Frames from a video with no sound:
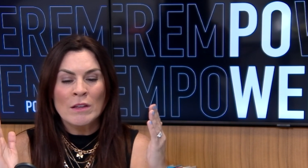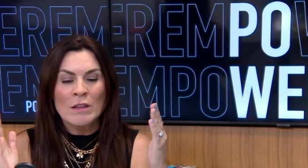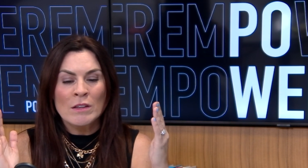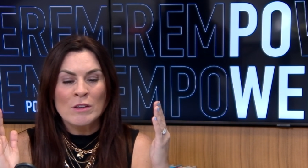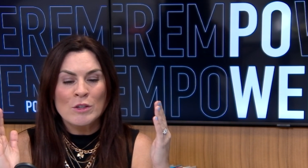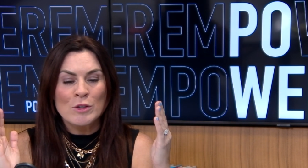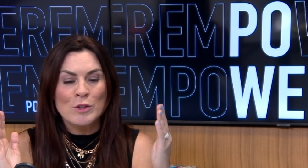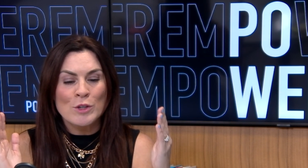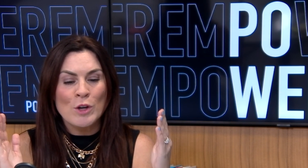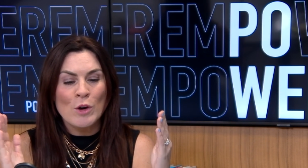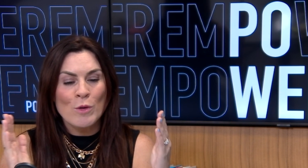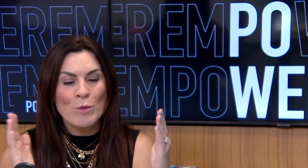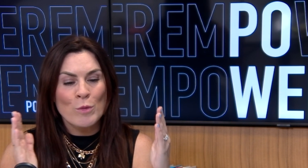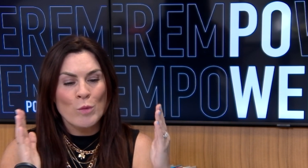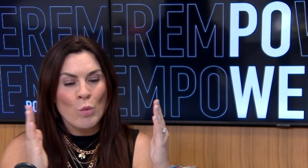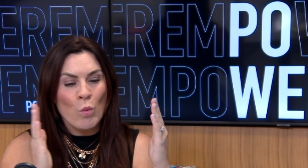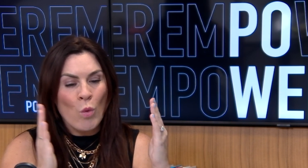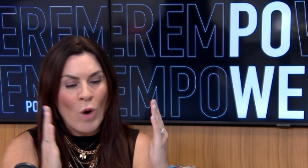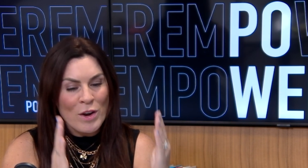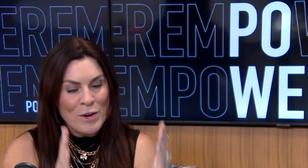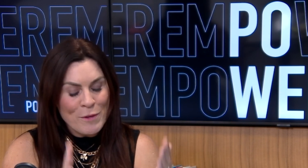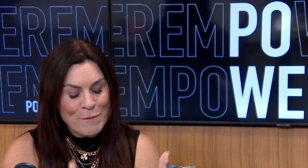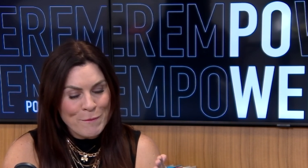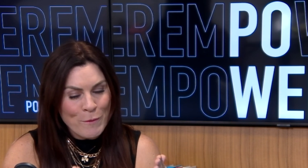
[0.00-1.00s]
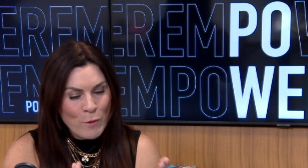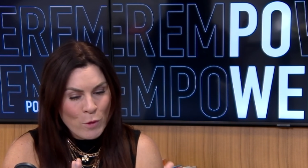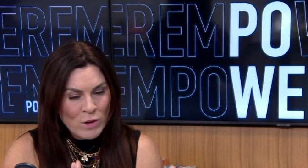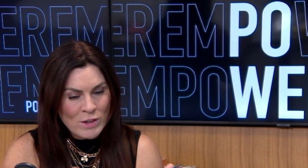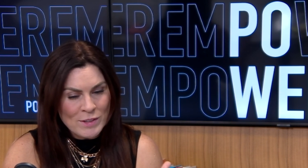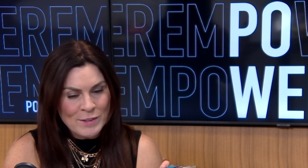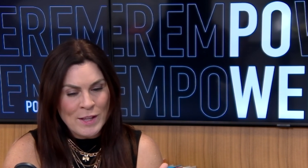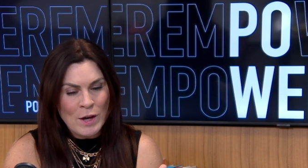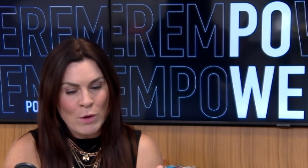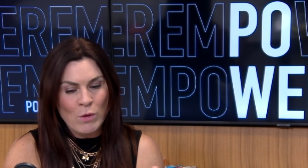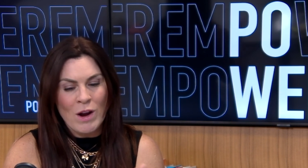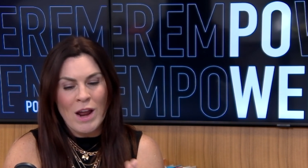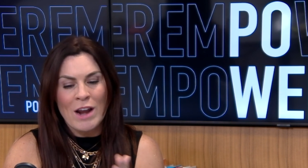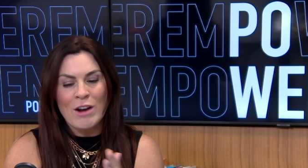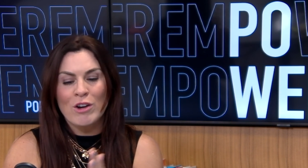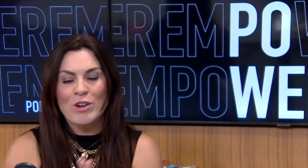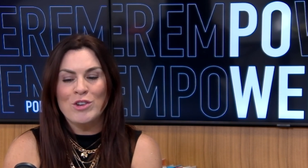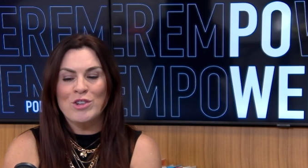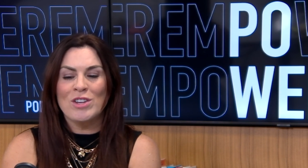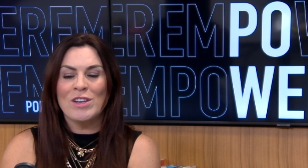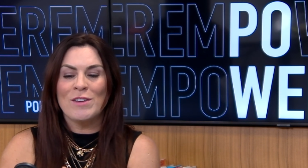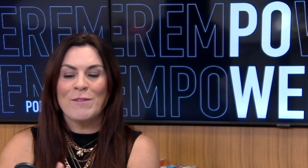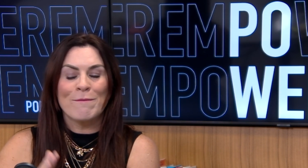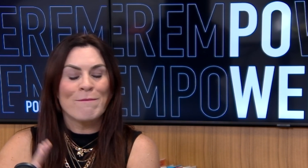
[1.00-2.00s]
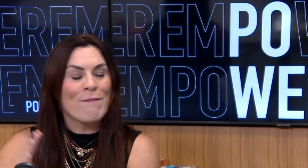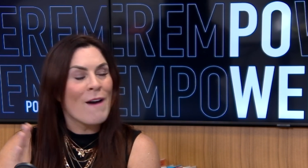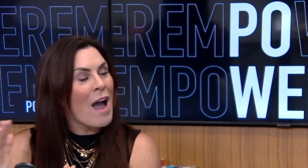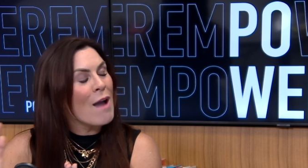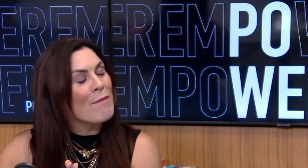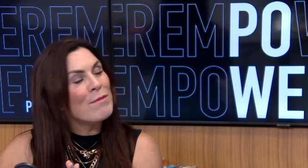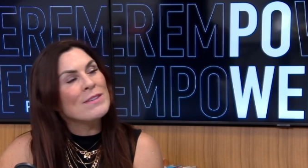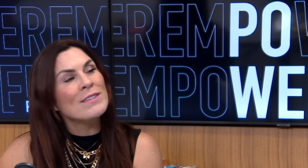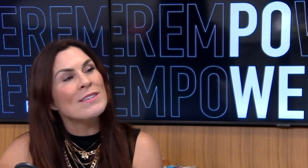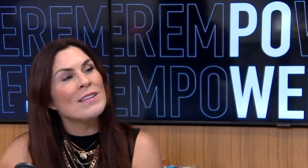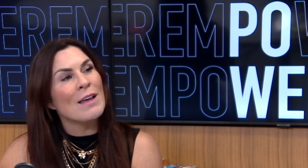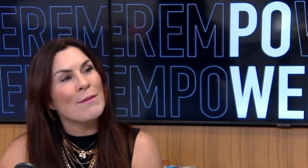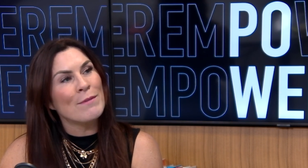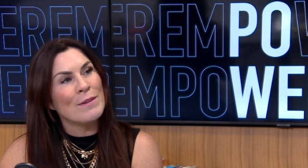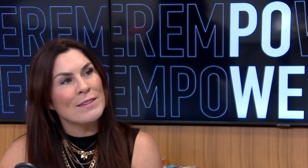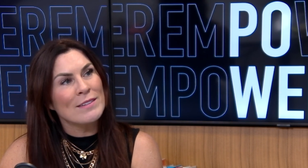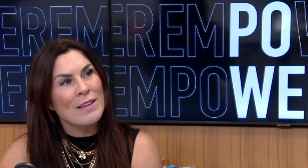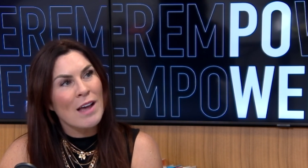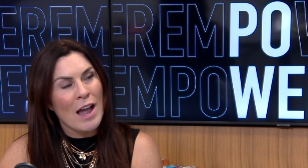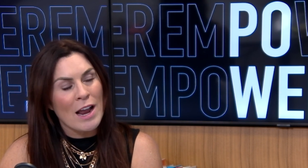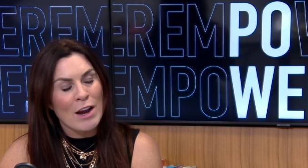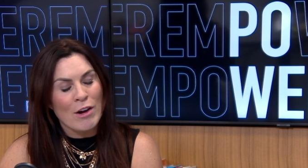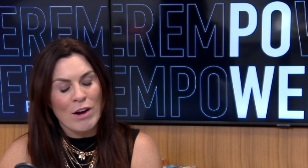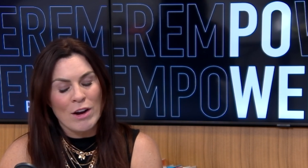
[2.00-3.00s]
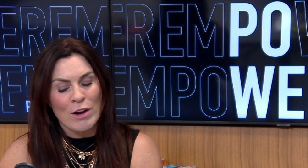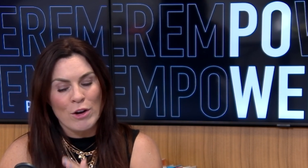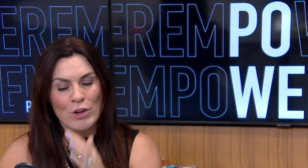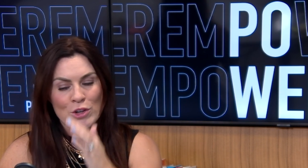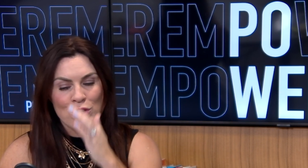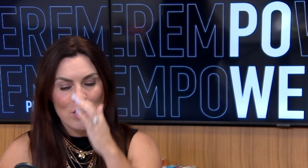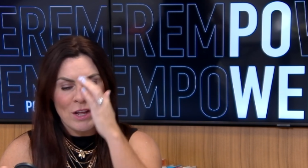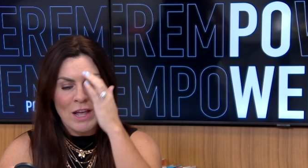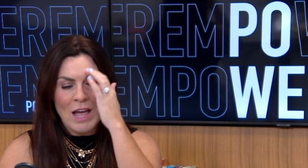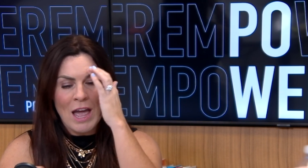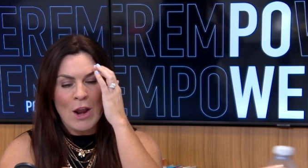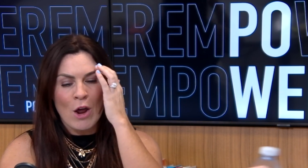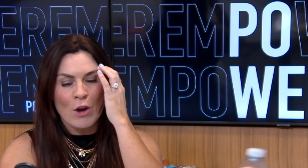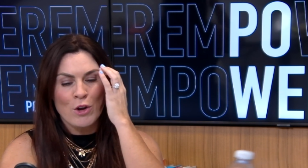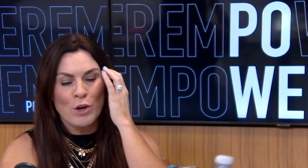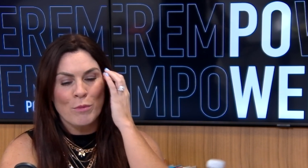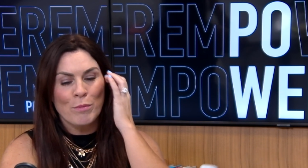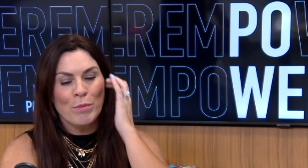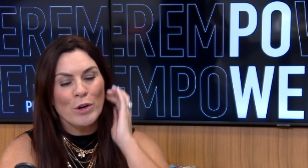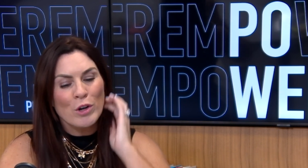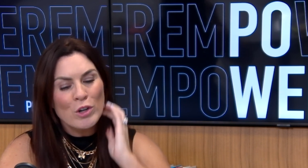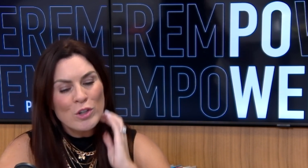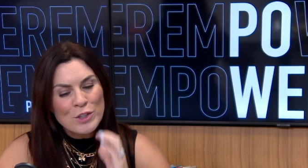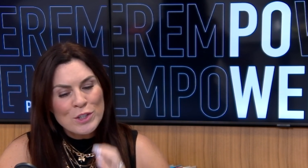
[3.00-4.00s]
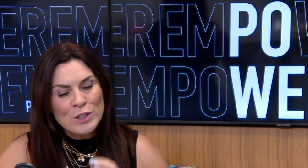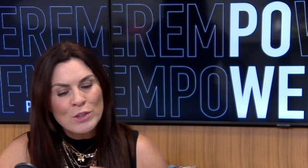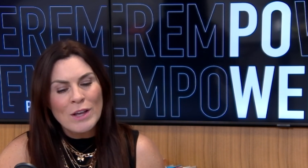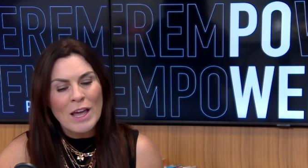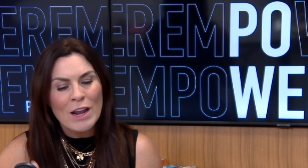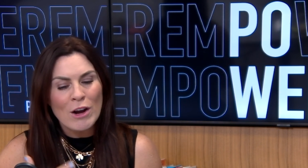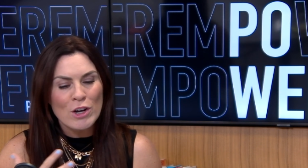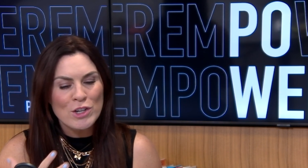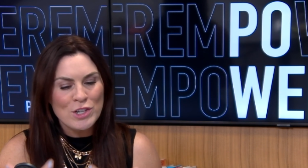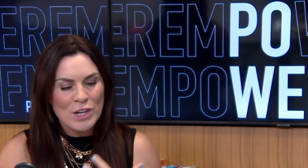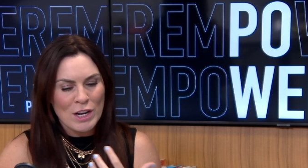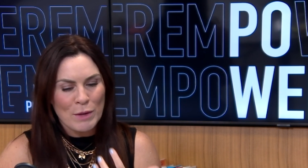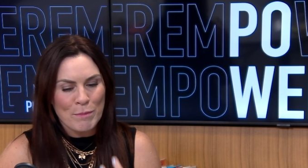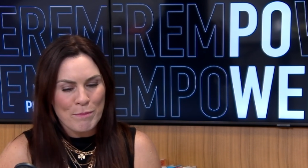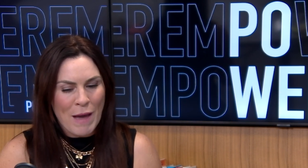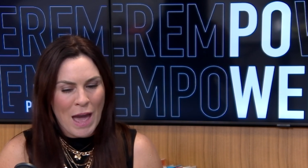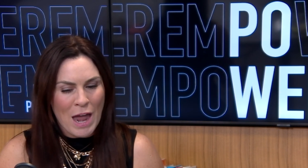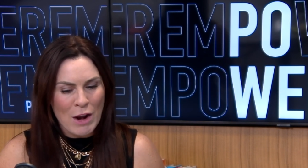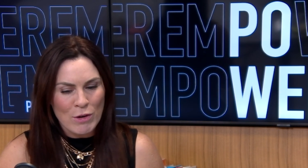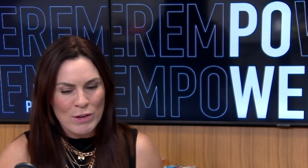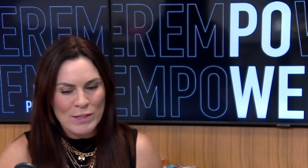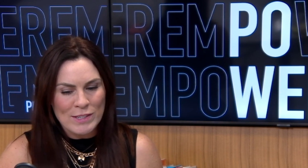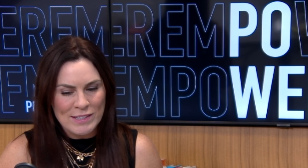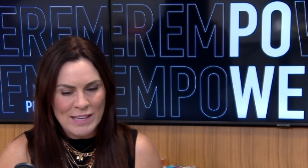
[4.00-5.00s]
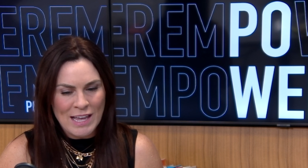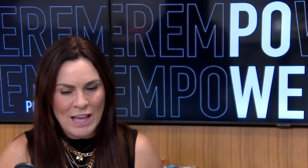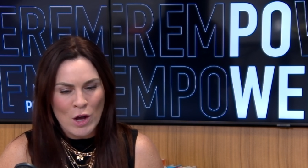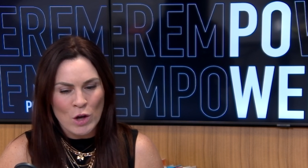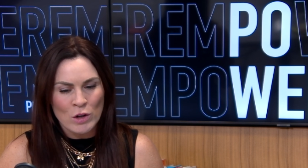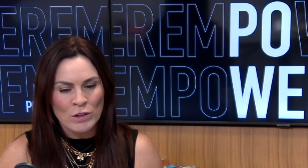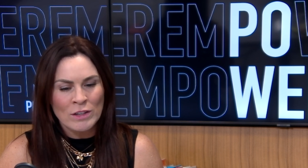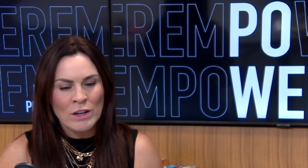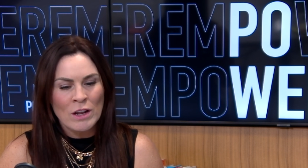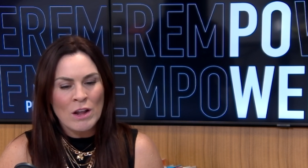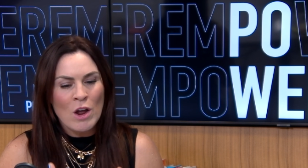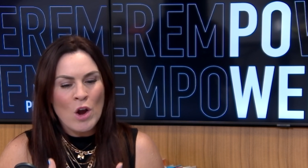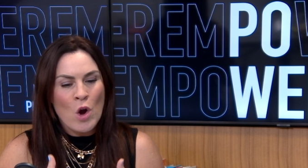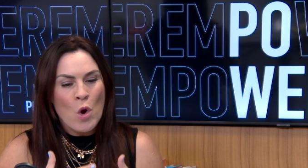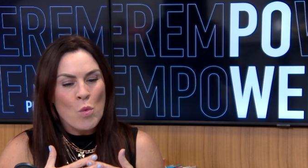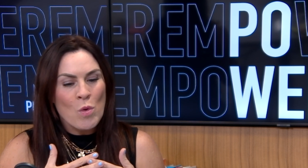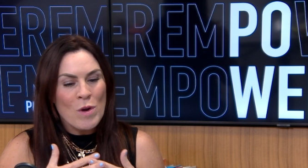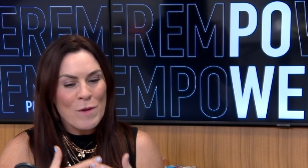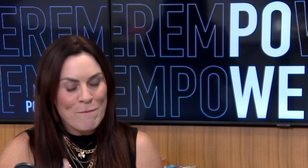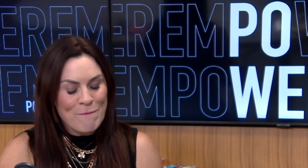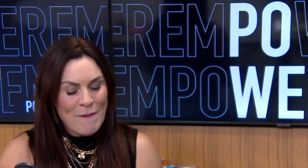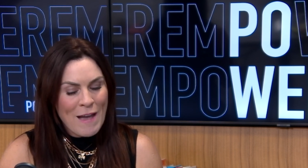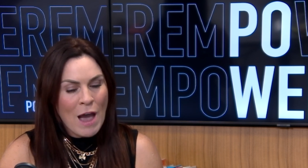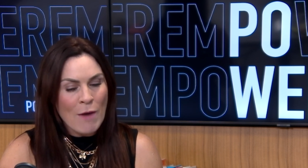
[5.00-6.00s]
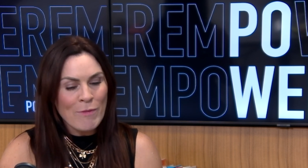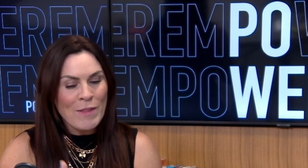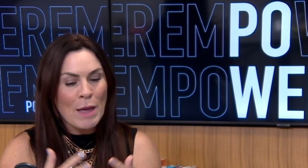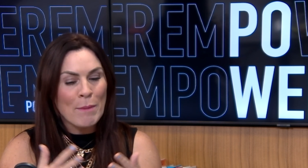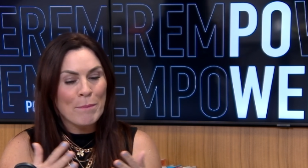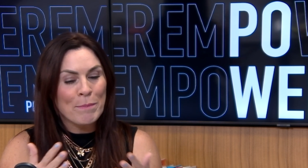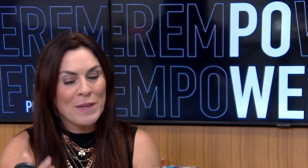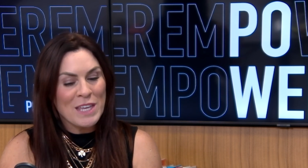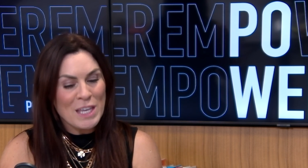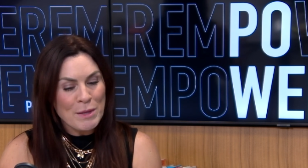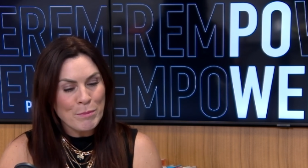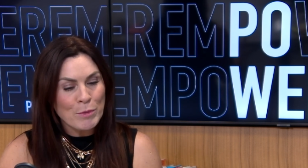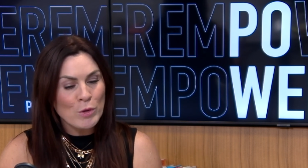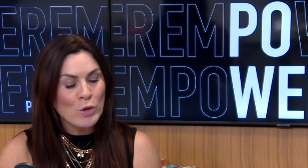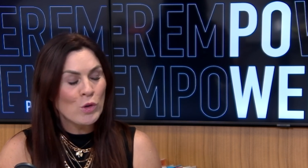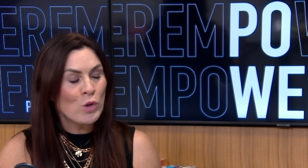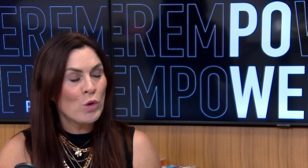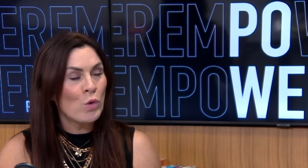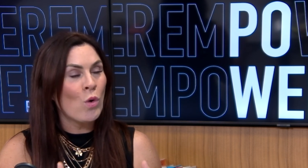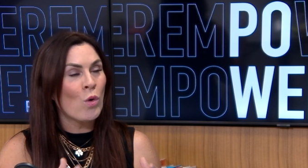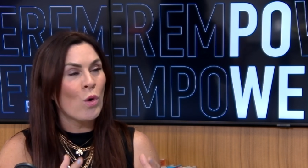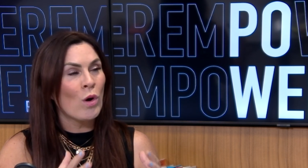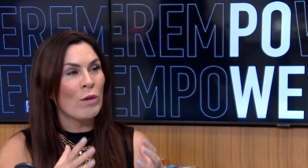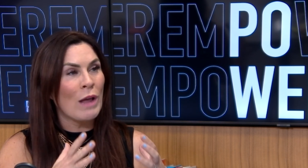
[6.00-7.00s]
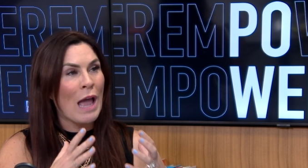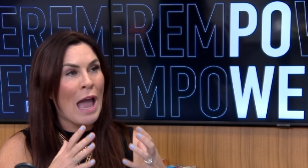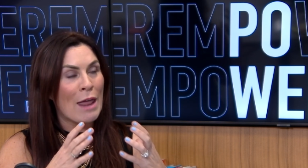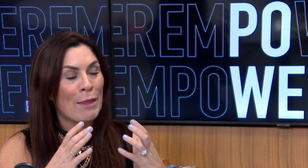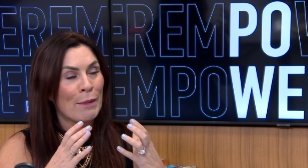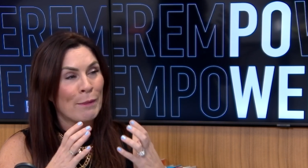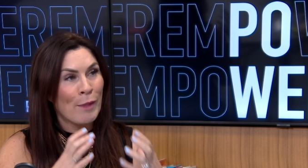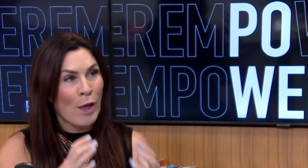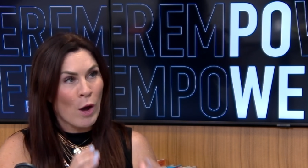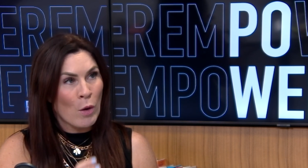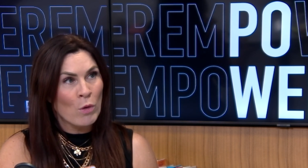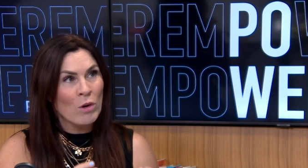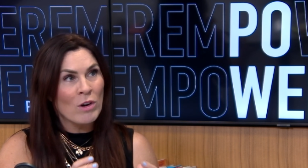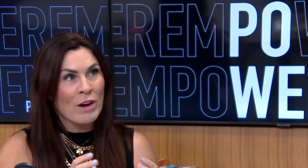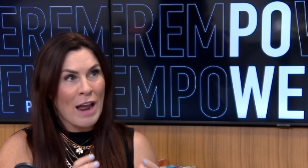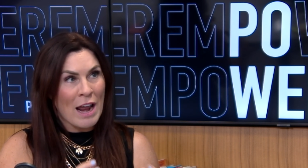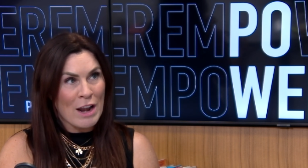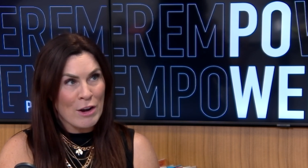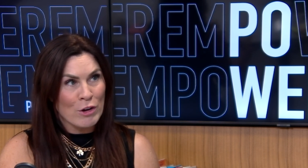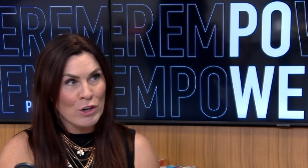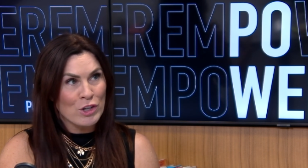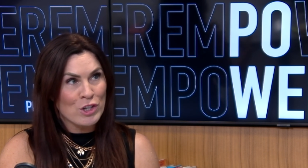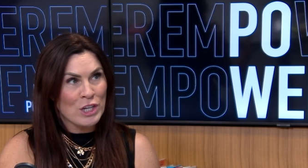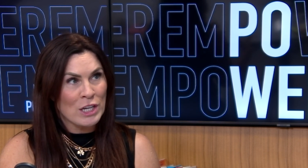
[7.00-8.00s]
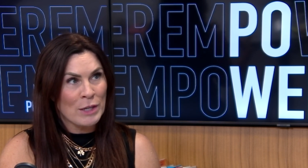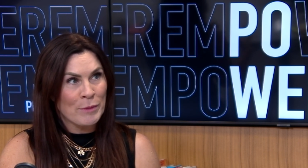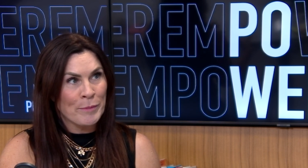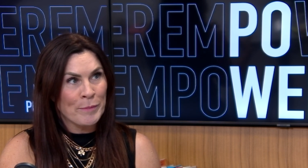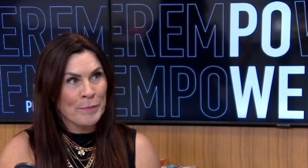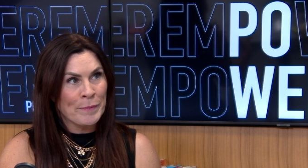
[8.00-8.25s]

So 1 to 4 is lower energy, 5 to 7 is higher energy. And on your personal energetic battery scale, we found that people who had lower energy,